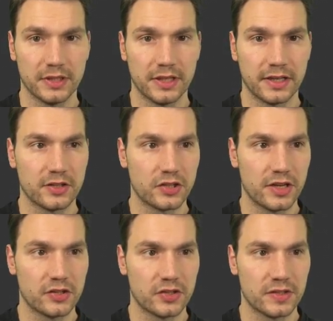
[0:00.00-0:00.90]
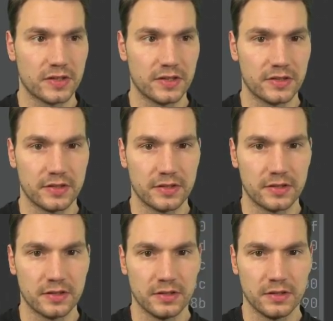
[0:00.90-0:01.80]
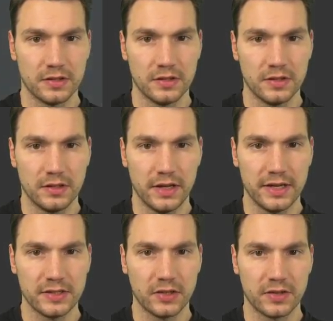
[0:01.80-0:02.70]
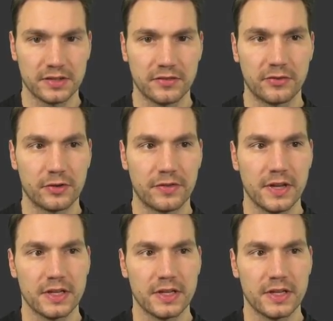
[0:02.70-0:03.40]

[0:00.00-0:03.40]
Then I can change this here, and so on and so forth.